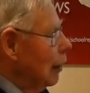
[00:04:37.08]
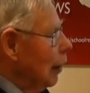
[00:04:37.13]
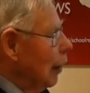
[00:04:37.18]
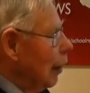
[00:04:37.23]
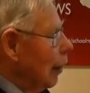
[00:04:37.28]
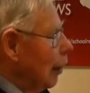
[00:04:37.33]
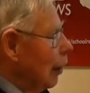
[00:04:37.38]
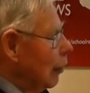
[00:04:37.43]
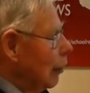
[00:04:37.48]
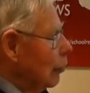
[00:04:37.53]

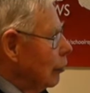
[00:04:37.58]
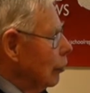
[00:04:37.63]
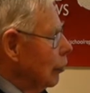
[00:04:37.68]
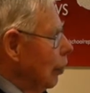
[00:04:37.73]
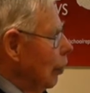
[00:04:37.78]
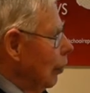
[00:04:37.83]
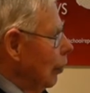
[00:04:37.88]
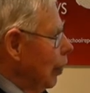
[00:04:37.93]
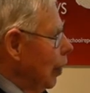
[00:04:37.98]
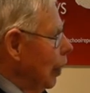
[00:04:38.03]
Uh, the
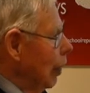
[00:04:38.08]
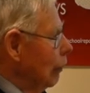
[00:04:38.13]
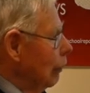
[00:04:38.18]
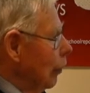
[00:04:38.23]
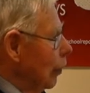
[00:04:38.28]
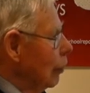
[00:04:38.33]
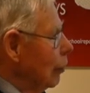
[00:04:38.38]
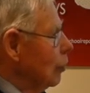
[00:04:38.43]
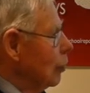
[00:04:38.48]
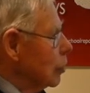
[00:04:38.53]
Royal
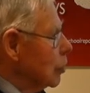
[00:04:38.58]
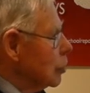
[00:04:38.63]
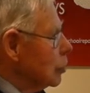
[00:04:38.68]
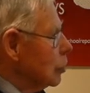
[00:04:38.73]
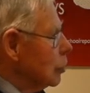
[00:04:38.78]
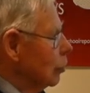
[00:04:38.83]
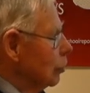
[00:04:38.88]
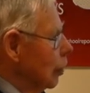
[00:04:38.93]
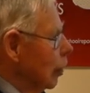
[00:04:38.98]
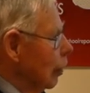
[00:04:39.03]
Navy was
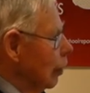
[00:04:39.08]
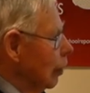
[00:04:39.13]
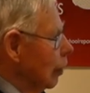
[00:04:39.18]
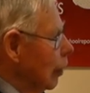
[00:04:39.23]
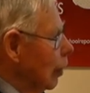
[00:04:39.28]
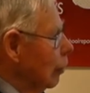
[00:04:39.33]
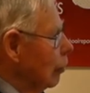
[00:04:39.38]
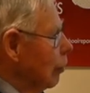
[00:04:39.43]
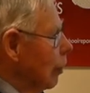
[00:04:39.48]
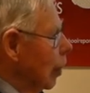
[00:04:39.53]
doing an
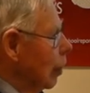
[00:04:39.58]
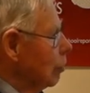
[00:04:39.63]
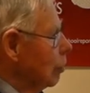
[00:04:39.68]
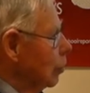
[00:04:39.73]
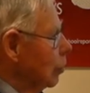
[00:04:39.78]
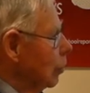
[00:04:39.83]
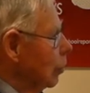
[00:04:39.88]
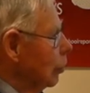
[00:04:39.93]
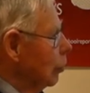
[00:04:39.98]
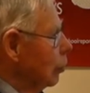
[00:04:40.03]

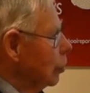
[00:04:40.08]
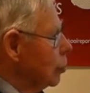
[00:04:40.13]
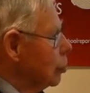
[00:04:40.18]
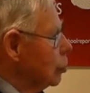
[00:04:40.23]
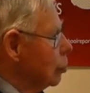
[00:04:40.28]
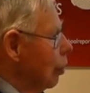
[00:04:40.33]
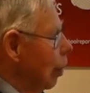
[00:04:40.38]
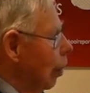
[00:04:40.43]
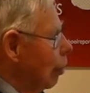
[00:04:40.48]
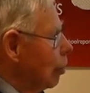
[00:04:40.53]
incredible good
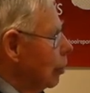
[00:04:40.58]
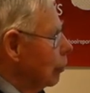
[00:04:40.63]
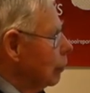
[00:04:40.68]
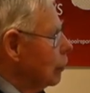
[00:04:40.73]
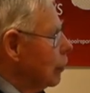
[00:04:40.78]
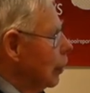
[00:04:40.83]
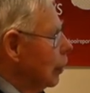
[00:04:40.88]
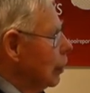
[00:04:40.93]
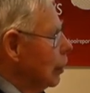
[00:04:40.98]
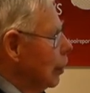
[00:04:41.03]
job
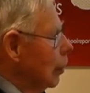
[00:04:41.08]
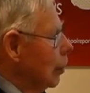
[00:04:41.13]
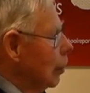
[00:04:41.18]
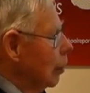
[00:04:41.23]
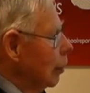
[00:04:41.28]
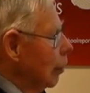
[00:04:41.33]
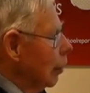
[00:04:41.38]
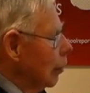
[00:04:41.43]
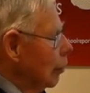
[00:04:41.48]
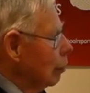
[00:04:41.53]
of
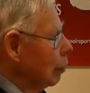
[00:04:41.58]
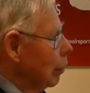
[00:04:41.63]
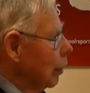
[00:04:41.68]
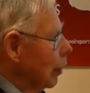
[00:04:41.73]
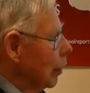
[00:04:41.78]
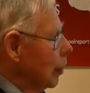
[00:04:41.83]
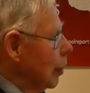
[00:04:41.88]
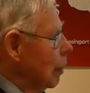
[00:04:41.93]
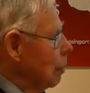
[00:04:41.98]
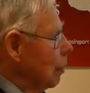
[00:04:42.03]

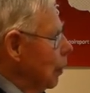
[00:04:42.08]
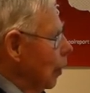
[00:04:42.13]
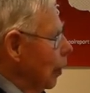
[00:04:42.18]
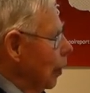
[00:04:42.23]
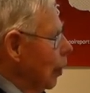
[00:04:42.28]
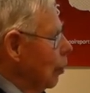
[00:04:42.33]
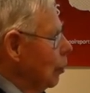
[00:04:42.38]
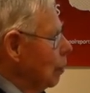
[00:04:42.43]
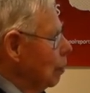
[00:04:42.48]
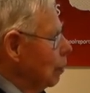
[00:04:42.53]

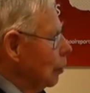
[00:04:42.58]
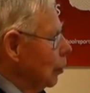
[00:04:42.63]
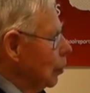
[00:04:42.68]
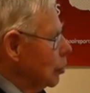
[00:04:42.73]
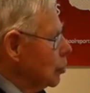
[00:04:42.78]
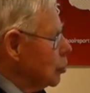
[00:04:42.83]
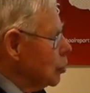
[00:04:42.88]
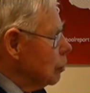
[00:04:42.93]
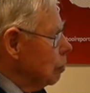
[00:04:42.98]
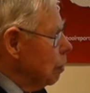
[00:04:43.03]
keeping open
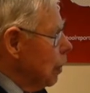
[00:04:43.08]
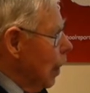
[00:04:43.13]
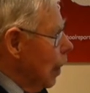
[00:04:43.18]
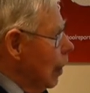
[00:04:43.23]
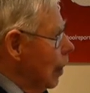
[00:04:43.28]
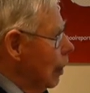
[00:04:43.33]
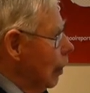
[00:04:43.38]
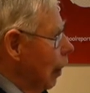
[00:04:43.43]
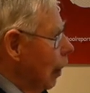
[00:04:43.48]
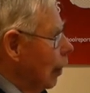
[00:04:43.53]
the
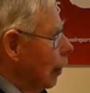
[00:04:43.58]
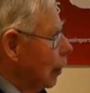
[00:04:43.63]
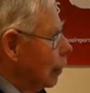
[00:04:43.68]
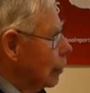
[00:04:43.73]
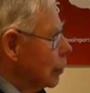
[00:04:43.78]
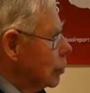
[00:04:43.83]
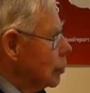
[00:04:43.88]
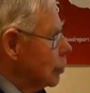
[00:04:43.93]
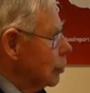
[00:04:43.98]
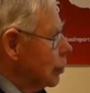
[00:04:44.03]
supply
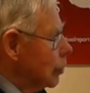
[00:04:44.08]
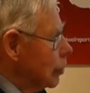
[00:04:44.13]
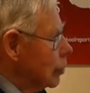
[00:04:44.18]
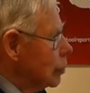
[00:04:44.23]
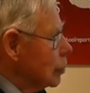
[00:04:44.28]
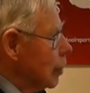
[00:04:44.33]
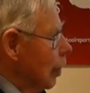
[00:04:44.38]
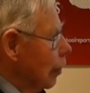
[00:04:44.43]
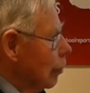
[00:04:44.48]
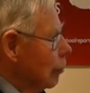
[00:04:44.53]
lines to
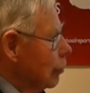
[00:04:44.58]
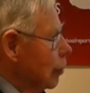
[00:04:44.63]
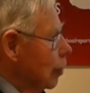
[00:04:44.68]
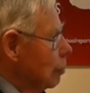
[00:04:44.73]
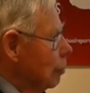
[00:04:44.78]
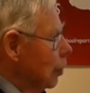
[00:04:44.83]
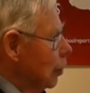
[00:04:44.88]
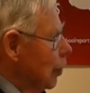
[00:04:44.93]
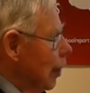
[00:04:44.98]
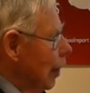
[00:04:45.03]
this country,
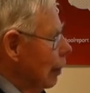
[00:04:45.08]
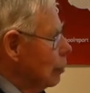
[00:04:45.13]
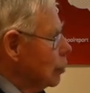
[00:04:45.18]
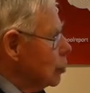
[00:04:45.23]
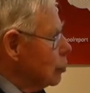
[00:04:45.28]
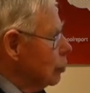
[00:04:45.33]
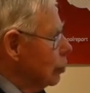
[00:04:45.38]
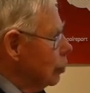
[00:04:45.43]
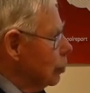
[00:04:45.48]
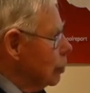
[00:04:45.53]
but that
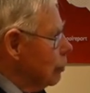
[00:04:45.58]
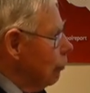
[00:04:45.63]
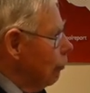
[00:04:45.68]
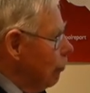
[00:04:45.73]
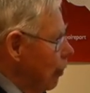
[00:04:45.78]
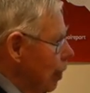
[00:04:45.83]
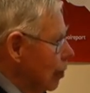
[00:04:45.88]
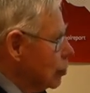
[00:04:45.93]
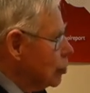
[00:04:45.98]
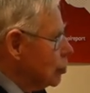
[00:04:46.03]
was all
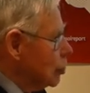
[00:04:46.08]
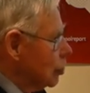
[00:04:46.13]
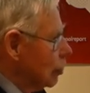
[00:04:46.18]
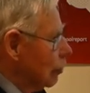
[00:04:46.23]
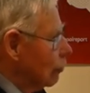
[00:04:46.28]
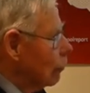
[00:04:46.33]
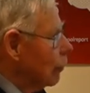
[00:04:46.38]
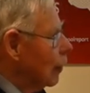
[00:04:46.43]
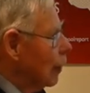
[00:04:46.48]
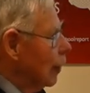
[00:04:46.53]

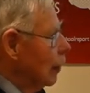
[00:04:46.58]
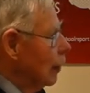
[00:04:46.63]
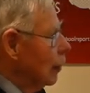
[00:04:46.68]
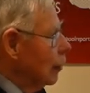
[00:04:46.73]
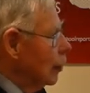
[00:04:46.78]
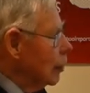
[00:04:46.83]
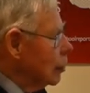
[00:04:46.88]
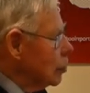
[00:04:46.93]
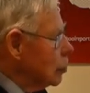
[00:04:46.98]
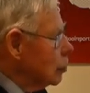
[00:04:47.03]
defensive.
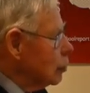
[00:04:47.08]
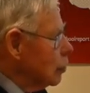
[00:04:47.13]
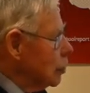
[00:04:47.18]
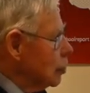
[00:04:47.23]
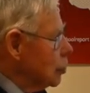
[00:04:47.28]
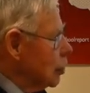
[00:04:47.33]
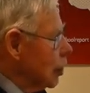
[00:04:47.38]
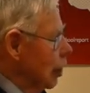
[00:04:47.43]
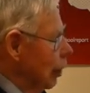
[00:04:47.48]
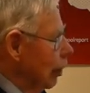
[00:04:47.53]
This
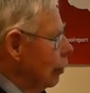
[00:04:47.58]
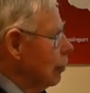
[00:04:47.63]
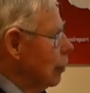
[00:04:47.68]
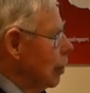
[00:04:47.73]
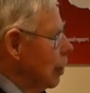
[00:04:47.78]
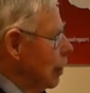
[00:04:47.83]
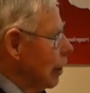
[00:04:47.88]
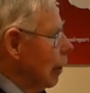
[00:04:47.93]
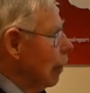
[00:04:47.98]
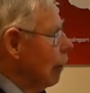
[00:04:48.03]
was the
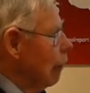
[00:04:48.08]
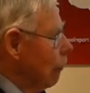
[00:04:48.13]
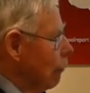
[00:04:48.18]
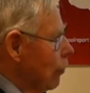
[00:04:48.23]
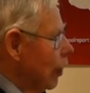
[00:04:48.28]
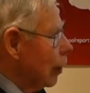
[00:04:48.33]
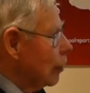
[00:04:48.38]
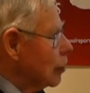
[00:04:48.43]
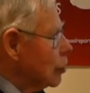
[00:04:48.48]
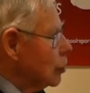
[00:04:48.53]
only
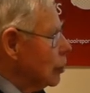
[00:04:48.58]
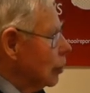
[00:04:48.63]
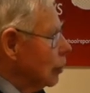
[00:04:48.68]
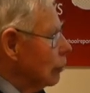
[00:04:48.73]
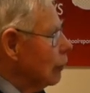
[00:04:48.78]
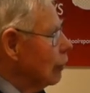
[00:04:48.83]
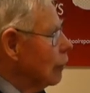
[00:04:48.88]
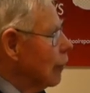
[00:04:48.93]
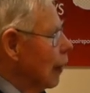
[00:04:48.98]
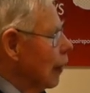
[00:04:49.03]

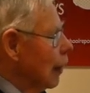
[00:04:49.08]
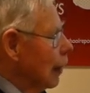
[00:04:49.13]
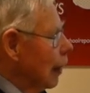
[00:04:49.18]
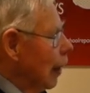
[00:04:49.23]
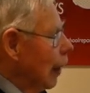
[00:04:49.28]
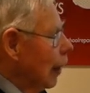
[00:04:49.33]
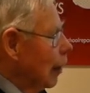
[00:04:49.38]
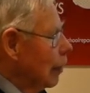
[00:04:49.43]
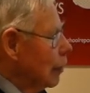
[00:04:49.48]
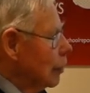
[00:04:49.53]
offensive,
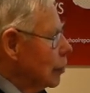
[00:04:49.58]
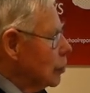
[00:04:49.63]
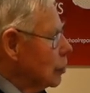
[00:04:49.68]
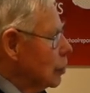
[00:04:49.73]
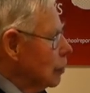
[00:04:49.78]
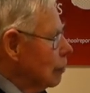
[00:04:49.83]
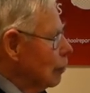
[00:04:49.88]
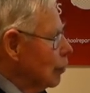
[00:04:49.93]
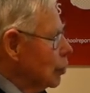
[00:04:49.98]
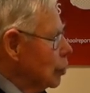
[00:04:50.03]
and
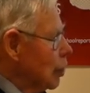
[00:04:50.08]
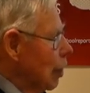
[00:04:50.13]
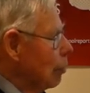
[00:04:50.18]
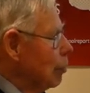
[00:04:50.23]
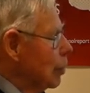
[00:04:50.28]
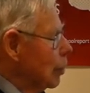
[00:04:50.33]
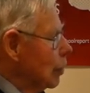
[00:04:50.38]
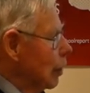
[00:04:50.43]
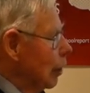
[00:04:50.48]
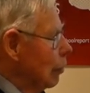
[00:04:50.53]
as
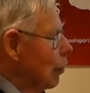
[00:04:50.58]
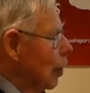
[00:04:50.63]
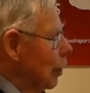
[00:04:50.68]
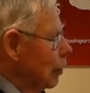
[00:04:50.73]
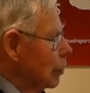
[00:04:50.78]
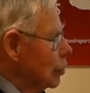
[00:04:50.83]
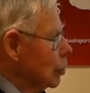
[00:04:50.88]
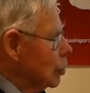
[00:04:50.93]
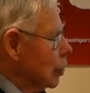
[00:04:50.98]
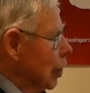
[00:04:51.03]
somebody
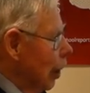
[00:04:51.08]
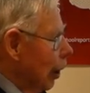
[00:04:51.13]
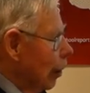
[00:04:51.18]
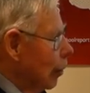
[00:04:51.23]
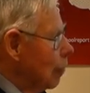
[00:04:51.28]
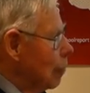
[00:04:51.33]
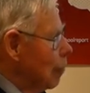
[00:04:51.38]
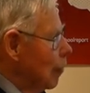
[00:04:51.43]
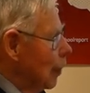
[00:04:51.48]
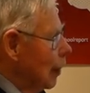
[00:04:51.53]
once
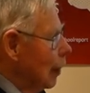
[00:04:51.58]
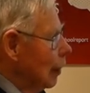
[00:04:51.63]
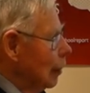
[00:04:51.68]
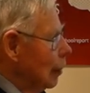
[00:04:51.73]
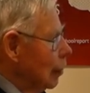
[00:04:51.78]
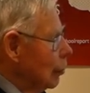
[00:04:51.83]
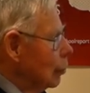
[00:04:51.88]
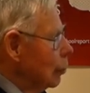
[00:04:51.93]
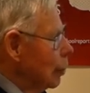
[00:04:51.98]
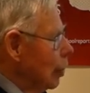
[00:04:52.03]
said,
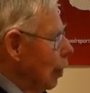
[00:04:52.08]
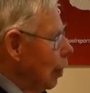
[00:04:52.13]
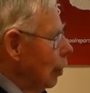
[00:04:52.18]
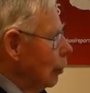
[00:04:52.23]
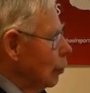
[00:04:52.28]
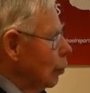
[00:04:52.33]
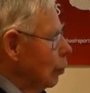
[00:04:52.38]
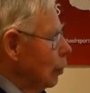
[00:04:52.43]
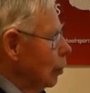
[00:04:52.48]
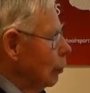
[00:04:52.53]
you
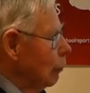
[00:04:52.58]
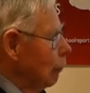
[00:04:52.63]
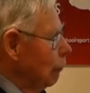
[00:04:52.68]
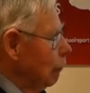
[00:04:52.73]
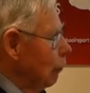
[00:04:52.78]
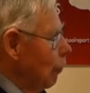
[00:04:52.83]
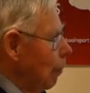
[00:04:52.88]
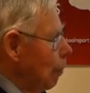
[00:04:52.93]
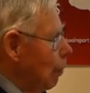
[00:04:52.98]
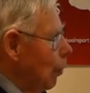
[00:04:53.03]
can't win a
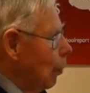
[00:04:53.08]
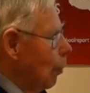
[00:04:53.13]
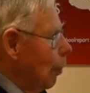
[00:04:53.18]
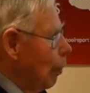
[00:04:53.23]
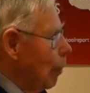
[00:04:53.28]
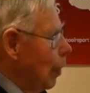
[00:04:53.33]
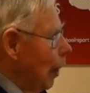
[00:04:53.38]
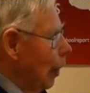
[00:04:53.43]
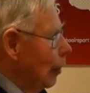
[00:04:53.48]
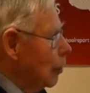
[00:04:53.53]
football
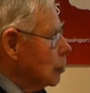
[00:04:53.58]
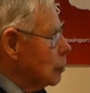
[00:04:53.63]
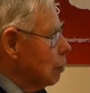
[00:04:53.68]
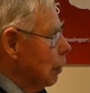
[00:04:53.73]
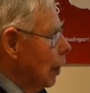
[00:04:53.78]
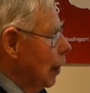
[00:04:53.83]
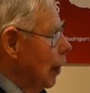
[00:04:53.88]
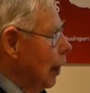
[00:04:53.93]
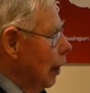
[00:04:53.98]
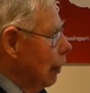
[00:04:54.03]
match
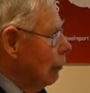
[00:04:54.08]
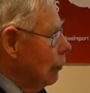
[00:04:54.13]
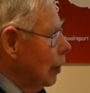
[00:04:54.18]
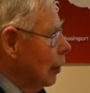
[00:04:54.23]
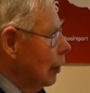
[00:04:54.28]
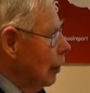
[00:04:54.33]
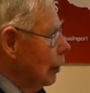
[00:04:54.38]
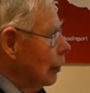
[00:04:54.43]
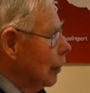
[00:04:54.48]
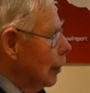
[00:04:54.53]
by
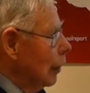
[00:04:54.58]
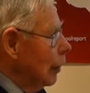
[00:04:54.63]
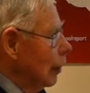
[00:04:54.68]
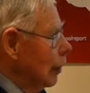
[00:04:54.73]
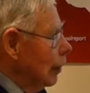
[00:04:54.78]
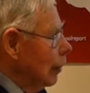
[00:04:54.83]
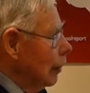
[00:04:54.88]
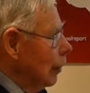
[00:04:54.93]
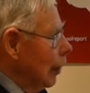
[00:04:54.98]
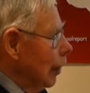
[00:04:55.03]
having
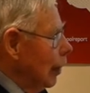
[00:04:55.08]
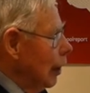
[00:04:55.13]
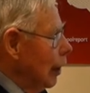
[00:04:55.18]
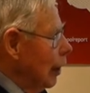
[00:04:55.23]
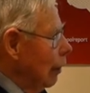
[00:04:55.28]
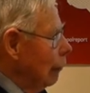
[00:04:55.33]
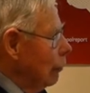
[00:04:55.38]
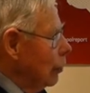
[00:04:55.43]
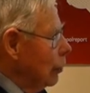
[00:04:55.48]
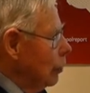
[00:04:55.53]

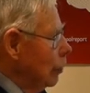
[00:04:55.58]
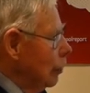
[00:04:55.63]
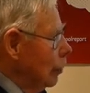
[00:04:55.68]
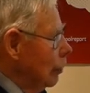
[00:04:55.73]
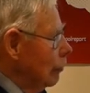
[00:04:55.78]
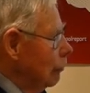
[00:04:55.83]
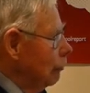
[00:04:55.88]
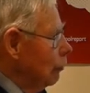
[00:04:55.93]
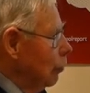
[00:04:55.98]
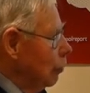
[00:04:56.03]
11
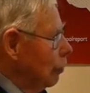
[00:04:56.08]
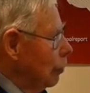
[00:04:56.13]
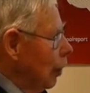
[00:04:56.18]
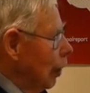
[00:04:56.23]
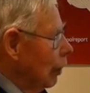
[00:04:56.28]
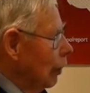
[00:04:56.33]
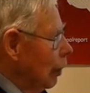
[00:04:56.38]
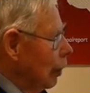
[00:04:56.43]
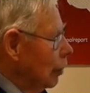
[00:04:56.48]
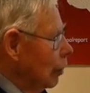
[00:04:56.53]
foot,
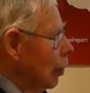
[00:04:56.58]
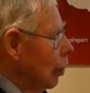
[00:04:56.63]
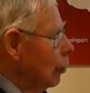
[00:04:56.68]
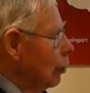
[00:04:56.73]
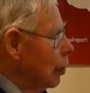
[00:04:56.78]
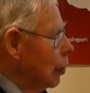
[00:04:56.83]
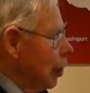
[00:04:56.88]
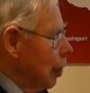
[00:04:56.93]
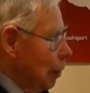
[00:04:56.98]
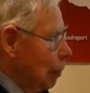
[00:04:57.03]
uh,
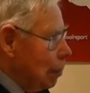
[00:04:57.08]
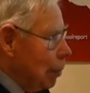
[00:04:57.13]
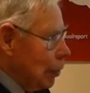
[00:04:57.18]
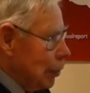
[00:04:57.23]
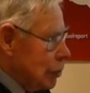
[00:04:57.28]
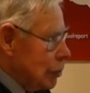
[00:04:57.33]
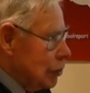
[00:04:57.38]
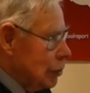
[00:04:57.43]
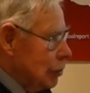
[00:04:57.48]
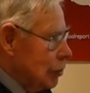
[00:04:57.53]

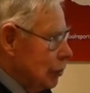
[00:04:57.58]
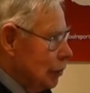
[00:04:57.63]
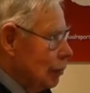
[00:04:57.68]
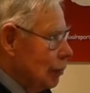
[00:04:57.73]
goalkeepers.